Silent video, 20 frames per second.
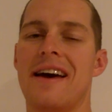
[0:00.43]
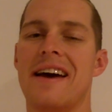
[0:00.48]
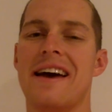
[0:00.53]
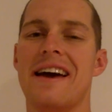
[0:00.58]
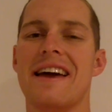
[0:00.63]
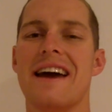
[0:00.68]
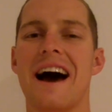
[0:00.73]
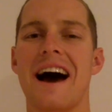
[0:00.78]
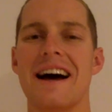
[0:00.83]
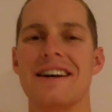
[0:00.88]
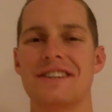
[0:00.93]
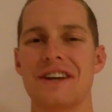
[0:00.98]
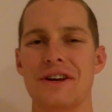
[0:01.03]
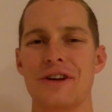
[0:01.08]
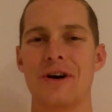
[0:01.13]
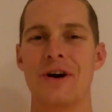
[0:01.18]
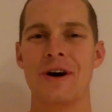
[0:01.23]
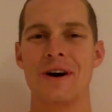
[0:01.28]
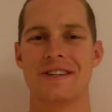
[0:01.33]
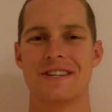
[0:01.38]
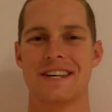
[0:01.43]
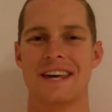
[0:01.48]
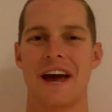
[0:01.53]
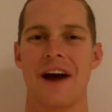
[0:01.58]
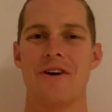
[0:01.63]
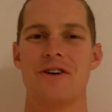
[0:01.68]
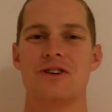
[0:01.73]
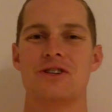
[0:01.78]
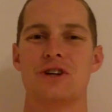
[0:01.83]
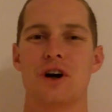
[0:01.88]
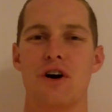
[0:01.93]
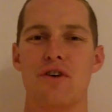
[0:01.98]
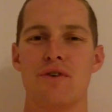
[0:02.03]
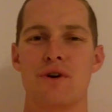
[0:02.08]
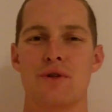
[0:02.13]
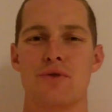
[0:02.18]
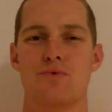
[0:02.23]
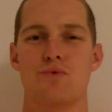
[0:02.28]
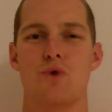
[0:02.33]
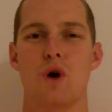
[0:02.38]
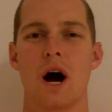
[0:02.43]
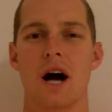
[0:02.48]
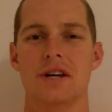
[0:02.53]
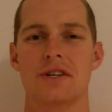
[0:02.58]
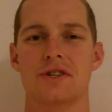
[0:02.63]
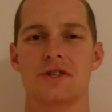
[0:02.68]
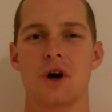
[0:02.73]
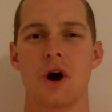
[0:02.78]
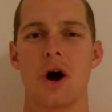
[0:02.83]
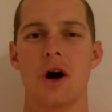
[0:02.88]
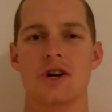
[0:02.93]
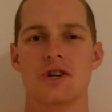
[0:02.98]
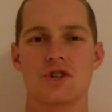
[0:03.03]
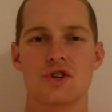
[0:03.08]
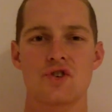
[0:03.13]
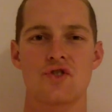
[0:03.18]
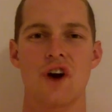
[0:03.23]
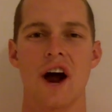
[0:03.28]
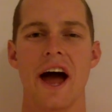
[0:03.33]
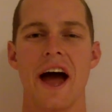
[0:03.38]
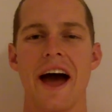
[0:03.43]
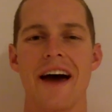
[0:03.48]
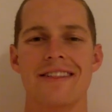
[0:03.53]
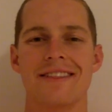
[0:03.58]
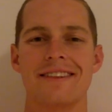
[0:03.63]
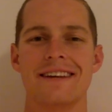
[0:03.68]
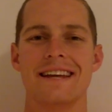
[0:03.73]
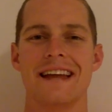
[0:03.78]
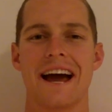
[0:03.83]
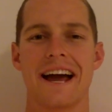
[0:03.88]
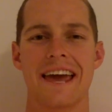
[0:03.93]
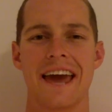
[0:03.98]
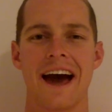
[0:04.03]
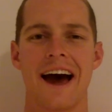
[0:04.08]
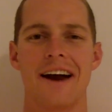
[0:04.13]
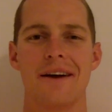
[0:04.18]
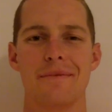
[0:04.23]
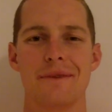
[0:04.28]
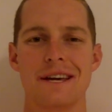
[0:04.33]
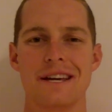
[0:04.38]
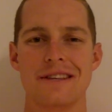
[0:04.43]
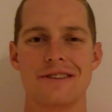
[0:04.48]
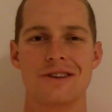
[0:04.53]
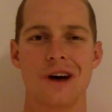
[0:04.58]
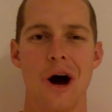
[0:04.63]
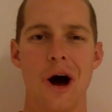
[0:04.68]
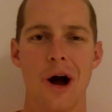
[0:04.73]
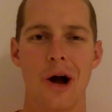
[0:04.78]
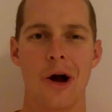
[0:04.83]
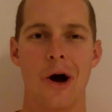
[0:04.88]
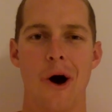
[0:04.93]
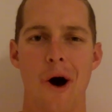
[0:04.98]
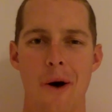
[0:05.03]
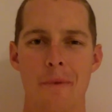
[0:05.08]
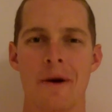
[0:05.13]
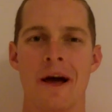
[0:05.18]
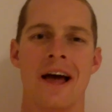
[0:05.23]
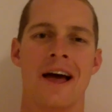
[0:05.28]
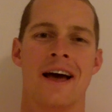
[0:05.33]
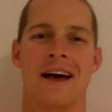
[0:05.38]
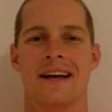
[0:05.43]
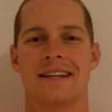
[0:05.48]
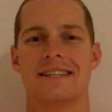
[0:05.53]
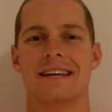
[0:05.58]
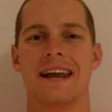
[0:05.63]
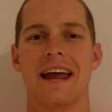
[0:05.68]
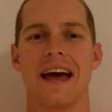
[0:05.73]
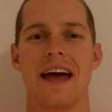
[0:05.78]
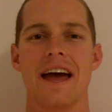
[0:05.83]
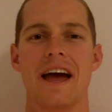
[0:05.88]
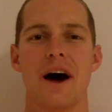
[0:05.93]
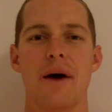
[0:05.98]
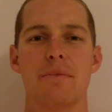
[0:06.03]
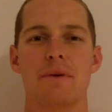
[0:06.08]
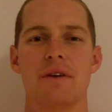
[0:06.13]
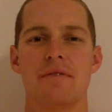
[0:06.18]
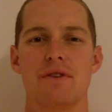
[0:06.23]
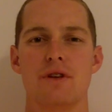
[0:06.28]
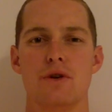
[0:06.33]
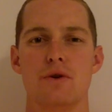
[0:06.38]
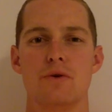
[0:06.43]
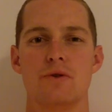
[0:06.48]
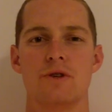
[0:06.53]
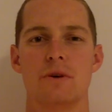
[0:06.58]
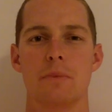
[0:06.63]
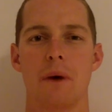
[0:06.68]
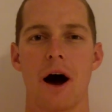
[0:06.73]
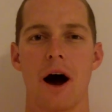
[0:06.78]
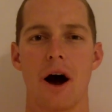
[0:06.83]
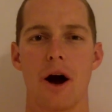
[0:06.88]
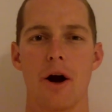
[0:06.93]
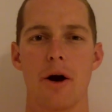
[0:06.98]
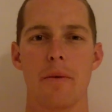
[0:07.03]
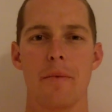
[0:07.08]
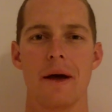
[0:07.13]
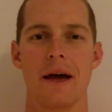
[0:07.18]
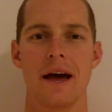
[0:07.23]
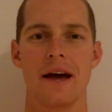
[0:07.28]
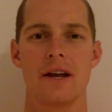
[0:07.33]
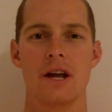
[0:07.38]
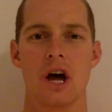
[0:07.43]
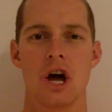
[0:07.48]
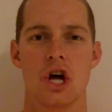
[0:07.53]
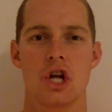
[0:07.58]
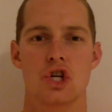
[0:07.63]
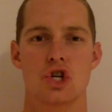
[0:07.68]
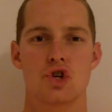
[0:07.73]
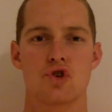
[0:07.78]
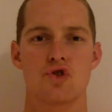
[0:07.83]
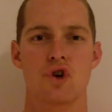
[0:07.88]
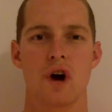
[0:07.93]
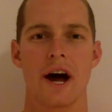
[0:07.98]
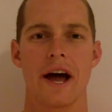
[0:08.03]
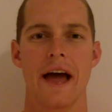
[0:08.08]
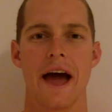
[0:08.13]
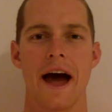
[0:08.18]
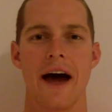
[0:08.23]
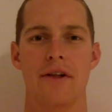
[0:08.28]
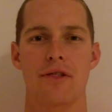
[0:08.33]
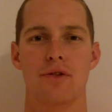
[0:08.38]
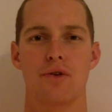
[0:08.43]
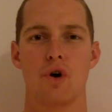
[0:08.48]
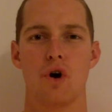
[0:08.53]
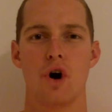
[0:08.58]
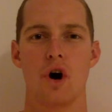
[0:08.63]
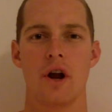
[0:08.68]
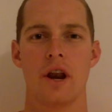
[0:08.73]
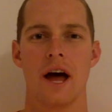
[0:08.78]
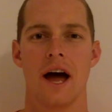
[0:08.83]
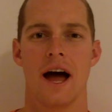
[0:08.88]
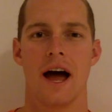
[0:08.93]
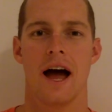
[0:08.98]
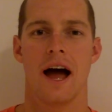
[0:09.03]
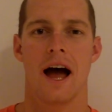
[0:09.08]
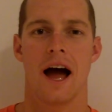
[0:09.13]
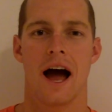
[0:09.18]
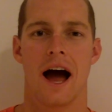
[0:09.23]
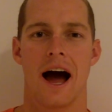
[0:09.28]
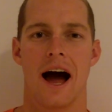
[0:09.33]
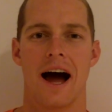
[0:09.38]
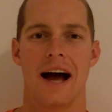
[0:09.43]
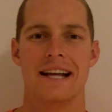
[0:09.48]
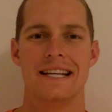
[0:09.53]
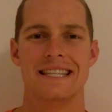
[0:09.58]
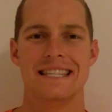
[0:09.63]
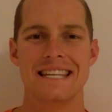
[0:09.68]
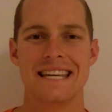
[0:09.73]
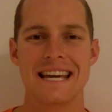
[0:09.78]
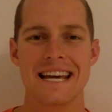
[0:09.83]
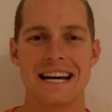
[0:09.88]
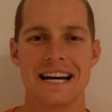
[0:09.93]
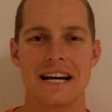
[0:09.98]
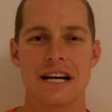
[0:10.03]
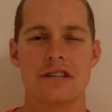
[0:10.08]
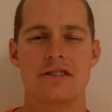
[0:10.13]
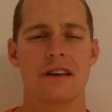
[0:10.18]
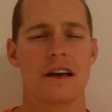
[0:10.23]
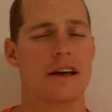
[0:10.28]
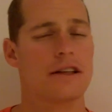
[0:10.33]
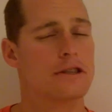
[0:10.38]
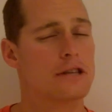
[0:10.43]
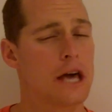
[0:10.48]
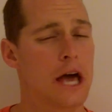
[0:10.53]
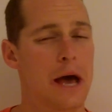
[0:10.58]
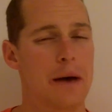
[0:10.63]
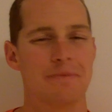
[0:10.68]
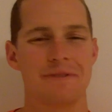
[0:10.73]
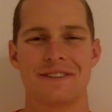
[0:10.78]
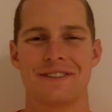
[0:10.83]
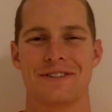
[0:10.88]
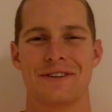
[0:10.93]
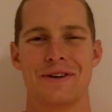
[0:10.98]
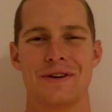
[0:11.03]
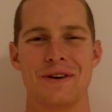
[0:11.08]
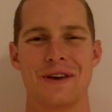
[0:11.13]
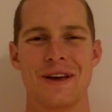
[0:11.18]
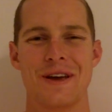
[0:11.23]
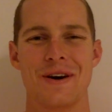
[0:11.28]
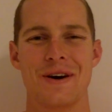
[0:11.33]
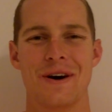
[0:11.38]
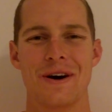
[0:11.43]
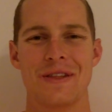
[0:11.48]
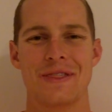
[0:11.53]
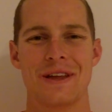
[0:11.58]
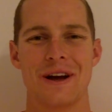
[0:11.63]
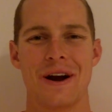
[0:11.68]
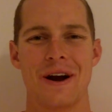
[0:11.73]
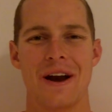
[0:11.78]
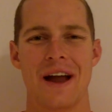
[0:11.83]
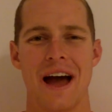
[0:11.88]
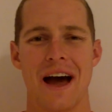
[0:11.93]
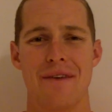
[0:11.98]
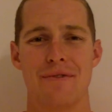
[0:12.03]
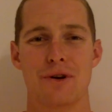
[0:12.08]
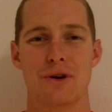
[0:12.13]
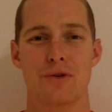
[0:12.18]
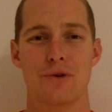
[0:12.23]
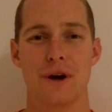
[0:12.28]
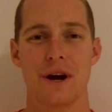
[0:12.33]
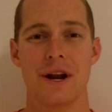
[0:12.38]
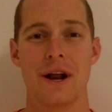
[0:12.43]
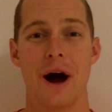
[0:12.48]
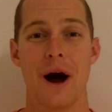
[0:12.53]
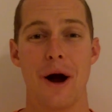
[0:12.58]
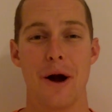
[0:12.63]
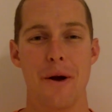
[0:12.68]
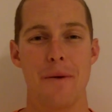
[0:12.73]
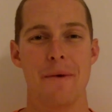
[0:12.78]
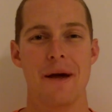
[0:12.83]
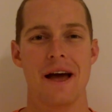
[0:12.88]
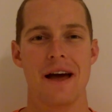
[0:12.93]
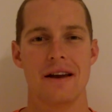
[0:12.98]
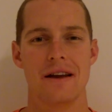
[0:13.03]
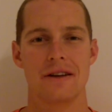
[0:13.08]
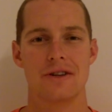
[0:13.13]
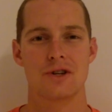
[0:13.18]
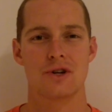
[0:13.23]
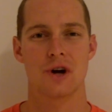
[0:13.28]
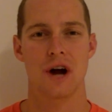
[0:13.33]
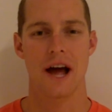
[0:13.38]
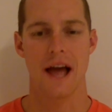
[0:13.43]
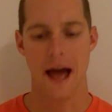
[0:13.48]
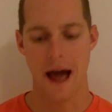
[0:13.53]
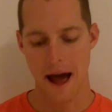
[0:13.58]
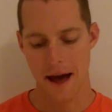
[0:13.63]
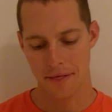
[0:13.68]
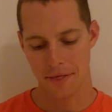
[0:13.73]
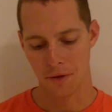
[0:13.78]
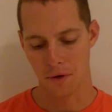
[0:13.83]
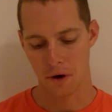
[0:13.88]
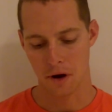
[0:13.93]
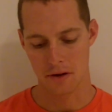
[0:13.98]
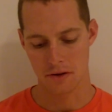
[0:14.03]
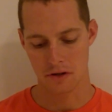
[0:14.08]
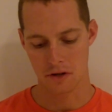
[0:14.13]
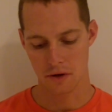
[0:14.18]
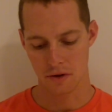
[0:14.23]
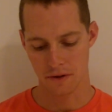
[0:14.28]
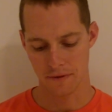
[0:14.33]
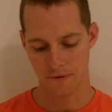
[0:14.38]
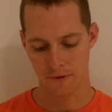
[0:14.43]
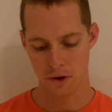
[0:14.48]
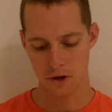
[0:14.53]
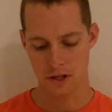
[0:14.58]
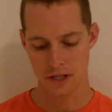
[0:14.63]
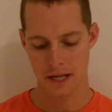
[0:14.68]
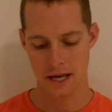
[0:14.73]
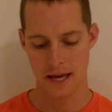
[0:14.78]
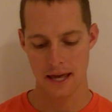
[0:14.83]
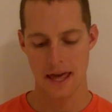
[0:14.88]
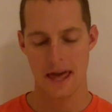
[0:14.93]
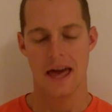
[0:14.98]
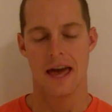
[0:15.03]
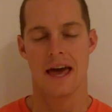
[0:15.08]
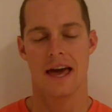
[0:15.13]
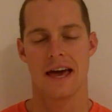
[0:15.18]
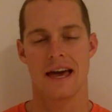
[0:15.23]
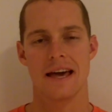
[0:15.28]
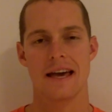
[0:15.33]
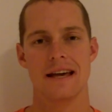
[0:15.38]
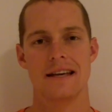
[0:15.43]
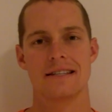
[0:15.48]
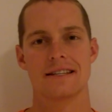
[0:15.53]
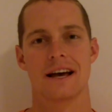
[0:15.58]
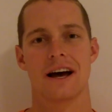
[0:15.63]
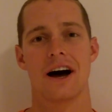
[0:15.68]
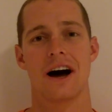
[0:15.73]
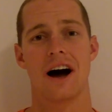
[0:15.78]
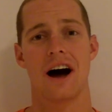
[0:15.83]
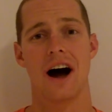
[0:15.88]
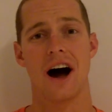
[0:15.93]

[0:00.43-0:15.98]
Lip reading: Hey guys, how you doing? It's Kerry Sullivan with RockstarTriathleteAcademy.com. Today I'm giving you some Ironman Triathlon ideas and tips so you can go out there and have a great Ironman Triathlon. So the first thing is